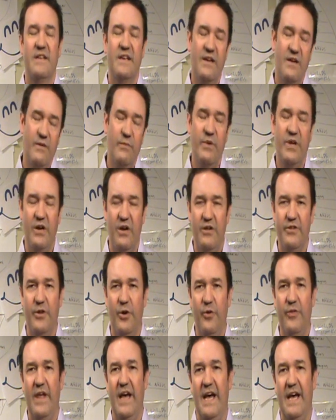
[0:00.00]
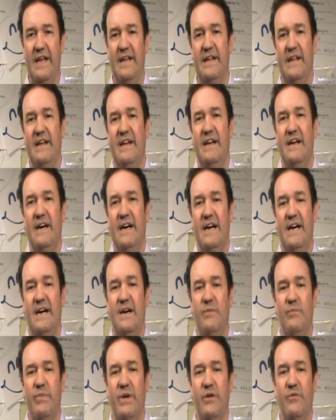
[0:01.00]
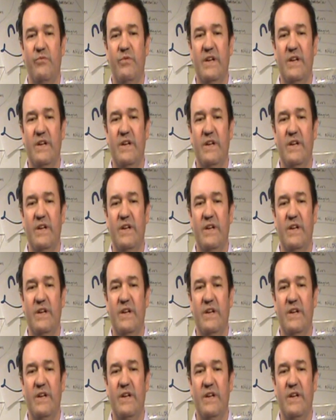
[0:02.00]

You know, we all know that. But